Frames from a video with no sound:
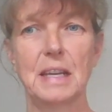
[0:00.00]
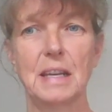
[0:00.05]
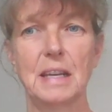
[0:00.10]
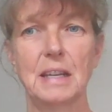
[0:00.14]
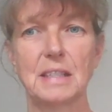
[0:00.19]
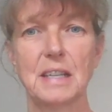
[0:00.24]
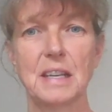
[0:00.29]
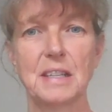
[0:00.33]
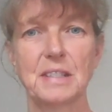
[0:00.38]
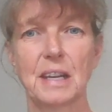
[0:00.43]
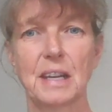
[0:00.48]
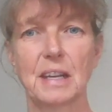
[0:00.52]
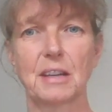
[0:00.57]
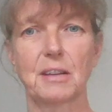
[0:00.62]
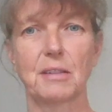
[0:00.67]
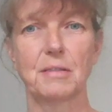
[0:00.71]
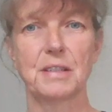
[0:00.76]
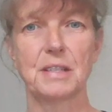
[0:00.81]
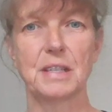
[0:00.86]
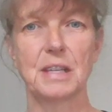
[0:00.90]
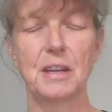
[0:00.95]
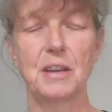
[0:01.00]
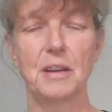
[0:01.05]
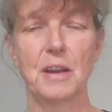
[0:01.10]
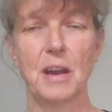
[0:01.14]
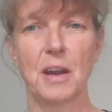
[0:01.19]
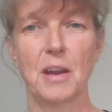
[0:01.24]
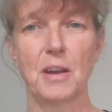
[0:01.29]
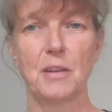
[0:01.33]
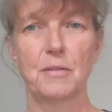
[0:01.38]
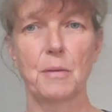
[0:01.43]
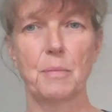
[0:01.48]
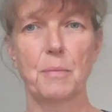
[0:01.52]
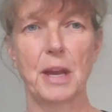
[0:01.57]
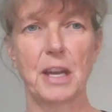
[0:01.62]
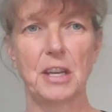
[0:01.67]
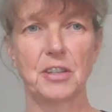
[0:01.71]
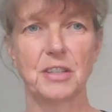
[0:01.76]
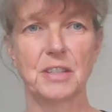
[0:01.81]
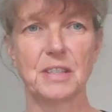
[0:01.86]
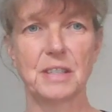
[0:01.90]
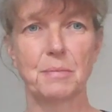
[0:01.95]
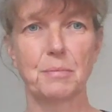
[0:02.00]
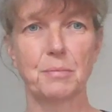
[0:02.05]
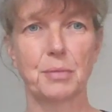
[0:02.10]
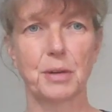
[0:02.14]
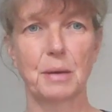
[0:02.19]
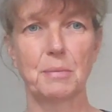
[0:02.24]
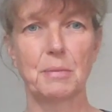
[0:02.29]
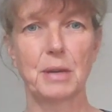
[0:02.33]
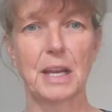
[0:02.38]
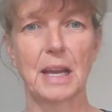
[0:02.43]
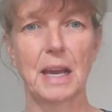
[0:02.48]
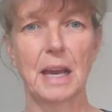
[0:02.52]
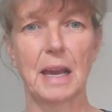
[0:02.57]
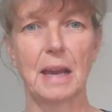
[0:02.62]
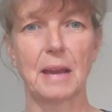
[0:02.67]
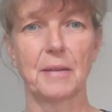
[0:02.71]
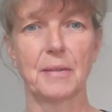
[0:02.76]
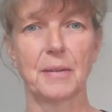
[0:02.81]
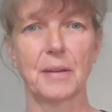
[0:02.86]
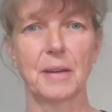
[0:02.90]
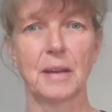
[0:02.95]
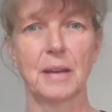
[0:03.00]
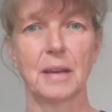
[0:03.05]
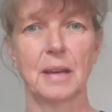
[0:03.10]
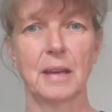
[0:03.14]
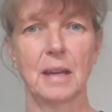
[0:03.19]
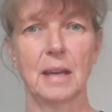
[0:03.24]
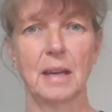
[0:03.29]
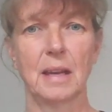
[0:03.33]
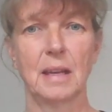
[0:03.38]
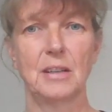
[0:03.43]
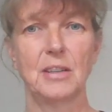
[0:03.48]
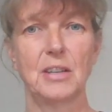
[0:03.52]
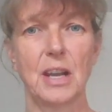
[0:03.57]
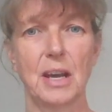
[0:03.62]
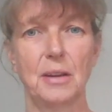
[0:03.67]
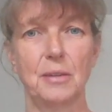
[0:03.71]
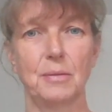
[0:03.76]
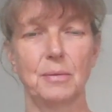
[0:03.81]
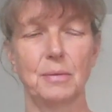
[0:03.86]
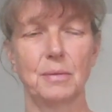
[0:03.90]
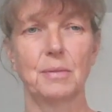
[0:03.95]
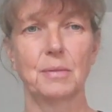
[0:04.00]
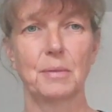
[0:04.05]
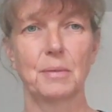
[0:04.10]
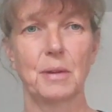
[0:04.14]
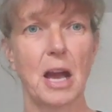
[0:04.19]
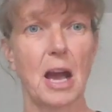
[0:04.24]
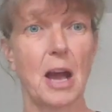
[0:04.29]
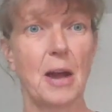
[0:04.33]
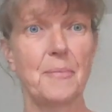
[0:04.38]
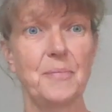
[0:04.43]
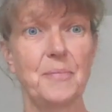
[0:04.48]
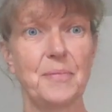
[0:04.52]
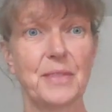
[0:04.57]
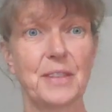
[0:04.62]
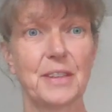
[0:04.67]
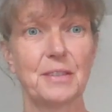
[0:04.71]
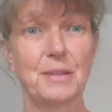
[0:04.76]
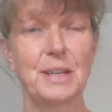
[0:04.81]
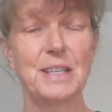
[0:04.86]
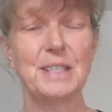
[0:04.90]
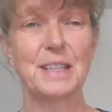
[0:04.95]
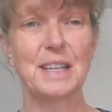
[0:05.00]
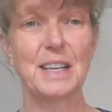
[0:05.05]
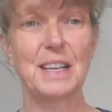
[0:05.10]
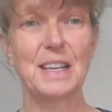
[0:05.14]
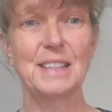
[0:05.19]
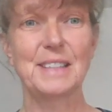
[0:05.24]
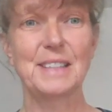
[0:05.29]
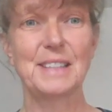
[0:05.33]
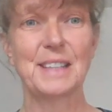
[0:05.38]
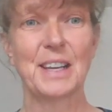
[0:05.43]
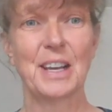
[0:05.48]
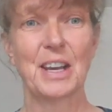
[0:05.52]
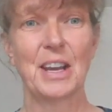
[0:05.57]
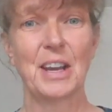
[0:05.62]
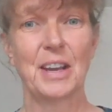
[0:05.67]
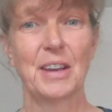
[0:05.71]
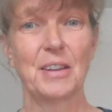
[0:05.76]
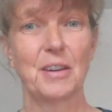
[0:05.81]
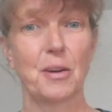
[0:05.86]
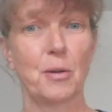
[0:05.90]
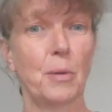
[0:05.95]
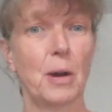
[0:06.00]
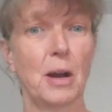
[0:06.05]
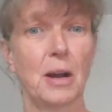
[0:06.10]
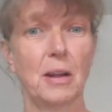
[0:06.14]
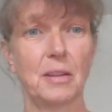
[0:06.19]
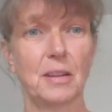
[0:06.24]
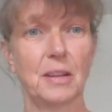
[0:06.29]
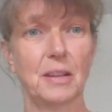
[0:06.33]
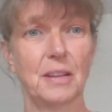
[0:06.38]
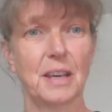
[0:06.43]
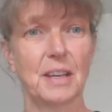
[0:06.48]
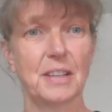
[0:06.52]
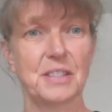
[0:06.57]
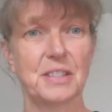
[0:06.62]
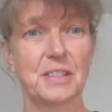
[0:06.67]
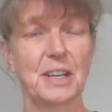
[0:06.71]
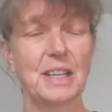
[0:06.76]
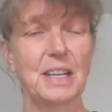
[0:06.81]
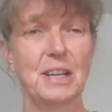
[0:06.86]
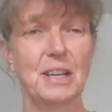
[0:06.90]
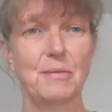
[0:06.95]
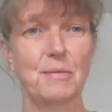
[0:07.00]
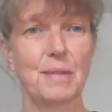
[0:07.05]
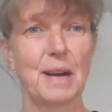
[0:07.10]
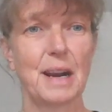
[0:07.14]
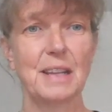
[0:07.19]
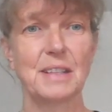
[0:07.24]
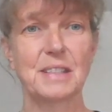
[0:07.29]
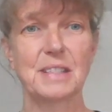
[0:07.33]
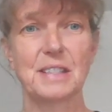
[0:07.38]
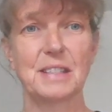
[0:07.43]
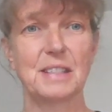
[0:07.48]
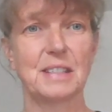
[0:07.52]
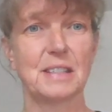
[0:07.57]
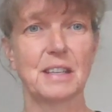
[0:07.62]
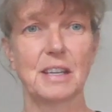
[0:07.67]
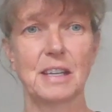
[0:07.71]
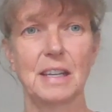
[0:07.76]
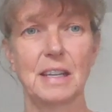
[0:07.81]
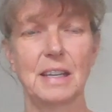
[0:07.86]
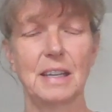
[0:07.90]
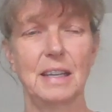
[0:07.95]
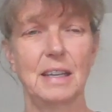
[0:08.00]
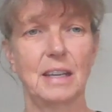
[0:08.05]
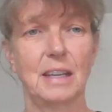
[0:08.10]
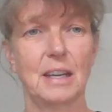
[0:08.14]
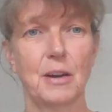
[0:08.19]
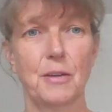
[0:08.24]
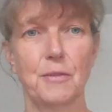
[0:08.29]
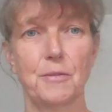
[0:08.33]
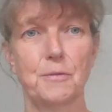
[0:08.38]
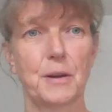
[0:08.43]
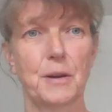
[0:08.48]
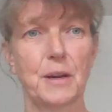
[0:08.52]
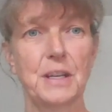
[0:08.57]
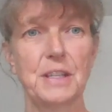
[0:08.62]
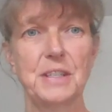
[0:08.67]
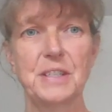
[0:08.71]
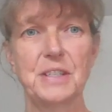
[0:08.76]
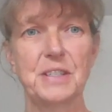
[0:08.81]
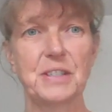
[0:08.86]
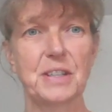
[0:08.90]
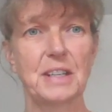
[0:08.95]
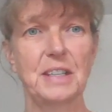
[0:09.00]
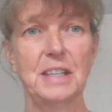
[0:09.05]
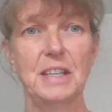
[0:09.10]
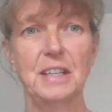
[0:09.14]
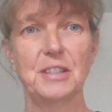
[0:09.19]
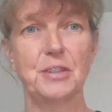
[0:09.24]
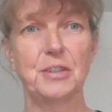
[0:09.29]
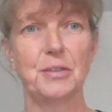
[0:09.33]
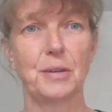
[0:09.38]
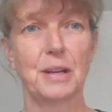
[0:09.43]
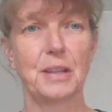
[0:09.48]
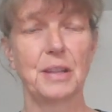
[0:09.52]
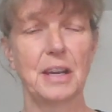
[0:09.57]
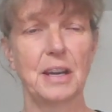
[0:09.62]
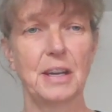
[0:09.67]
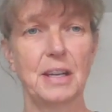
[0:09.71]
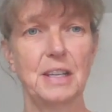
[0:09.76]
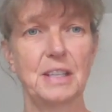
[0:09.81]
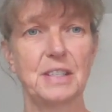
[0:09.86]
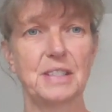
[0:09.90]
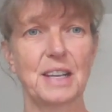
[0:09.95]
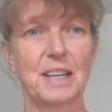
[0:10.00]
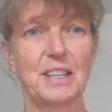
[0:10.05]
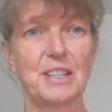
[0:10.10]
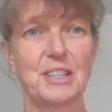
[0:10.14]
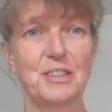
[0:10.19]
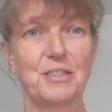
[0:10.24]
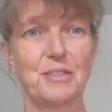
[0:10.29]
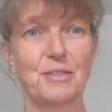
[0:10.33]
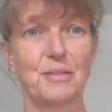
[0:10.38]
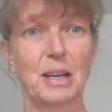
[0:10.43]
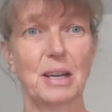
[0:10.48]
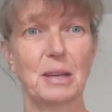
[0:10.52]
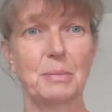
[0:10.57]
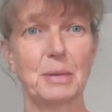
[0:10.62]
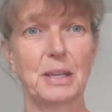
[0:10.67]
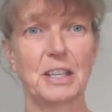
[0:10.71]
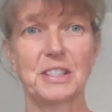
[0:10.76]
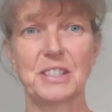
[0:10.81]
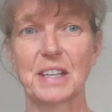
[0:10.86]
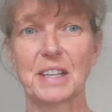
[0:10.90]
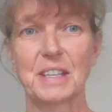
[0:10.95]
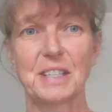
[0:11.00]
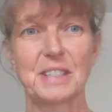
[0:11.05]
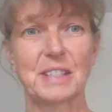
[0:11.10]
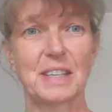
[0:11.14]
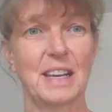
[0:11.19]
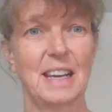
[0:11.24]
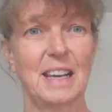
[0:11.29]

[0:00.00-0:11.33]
test accuracy for patients in primary care? No. The reason is, while a study in rats is a fine study as you're in the early stages of developing a test,